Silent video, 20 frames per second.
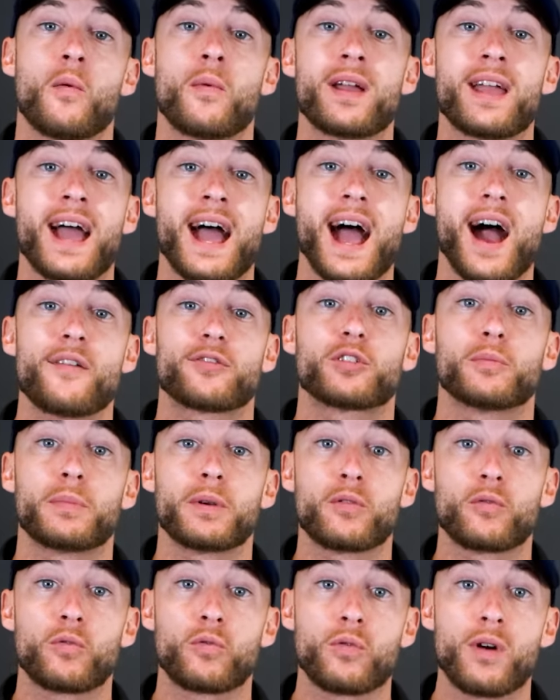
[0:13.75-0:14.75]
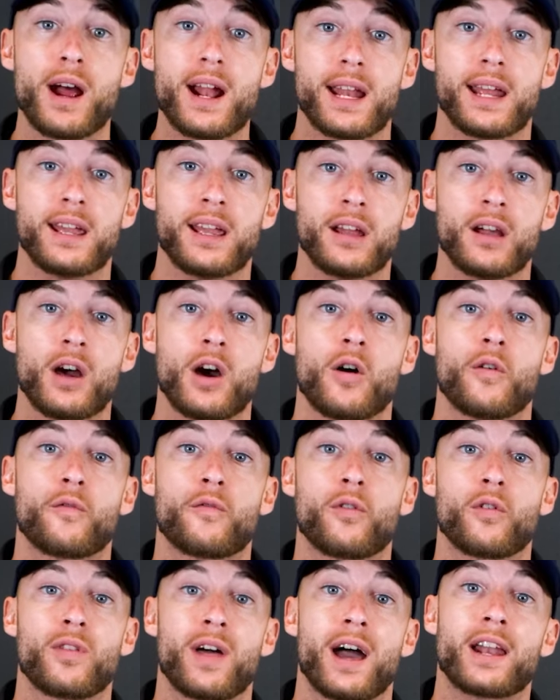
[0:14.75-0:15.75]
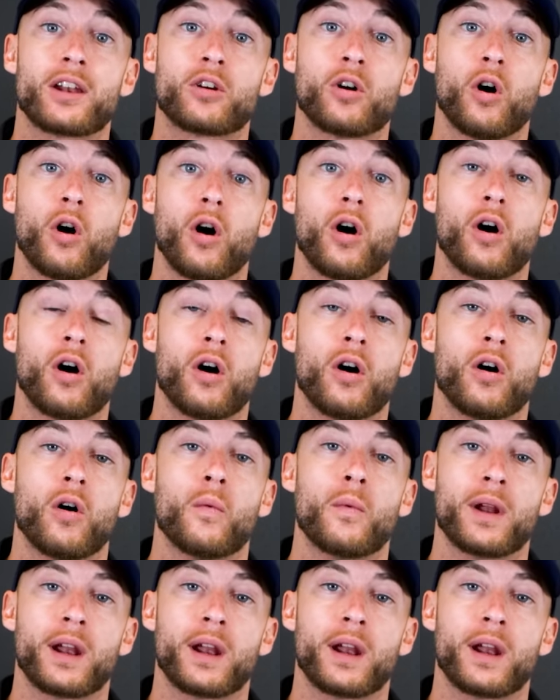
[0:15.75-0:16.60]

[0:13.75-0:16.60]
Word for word: we have to be ready for that call